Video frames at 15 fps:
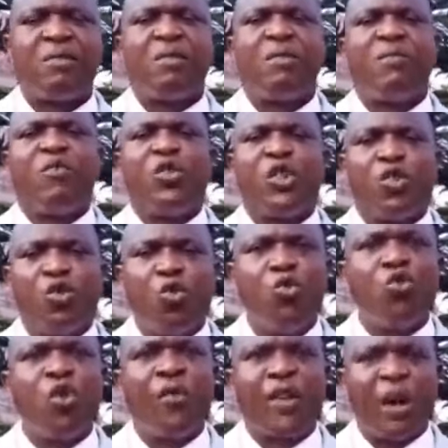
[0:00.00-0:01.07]
for the
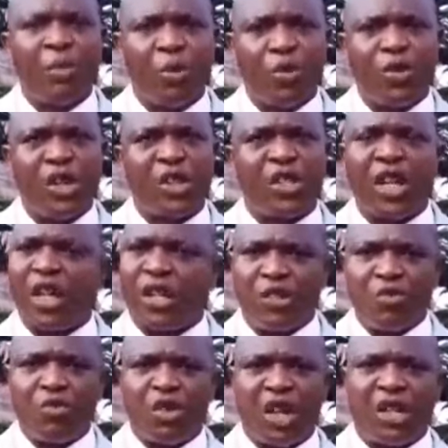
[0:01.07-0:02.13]
good of Cameroonians. And
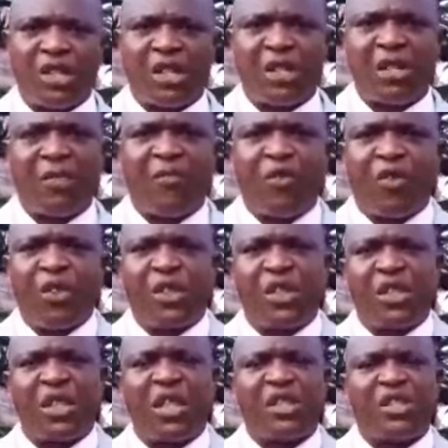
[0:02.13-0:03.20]
you can see for
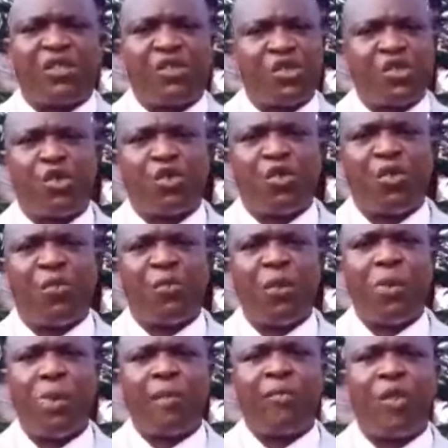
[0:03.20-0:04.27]
it, that's the result of
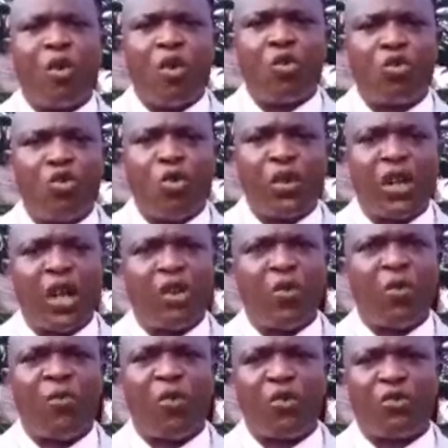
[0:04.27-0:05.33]
the ongoing
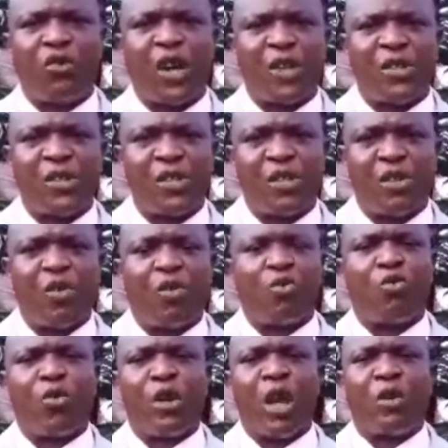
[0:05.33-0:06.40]
Anglophone crisis, the
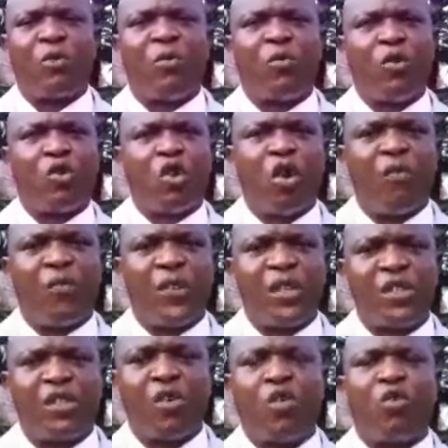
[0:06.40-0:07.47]
ongoing Anglophone conflict,
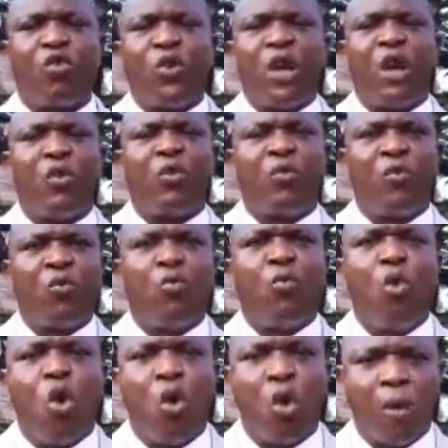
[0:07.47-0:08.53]
the ongoing Anglophone
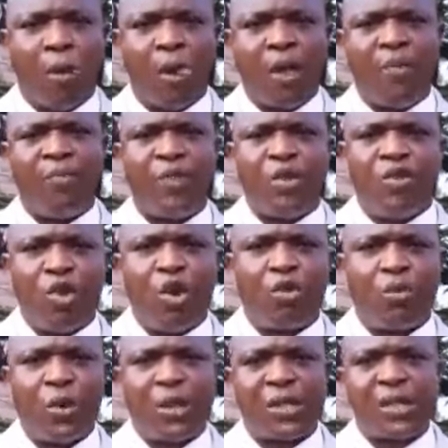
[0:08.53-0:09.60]
war in the
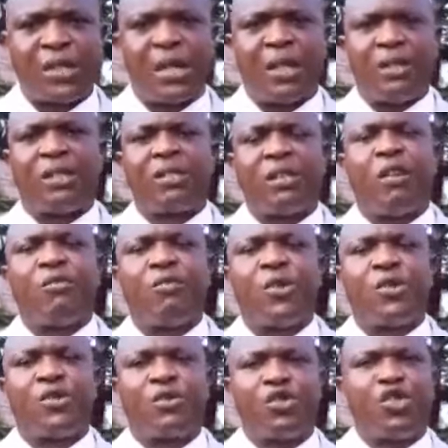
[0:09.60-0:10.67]
Northwest and the
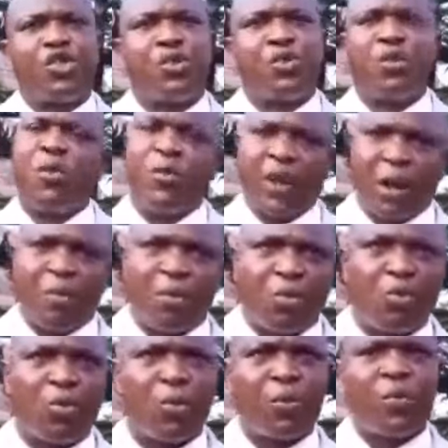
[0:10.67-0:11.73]
Southwest region of
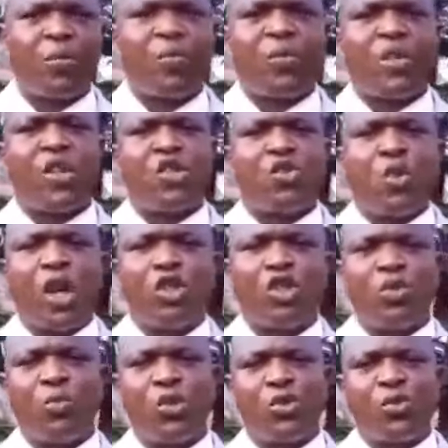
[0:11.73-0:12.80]
Cameroon. So I
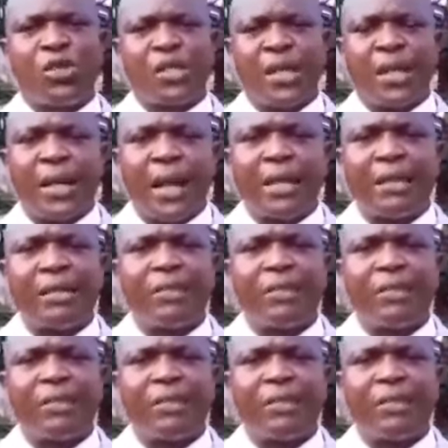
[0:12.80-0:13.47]
just wish to say that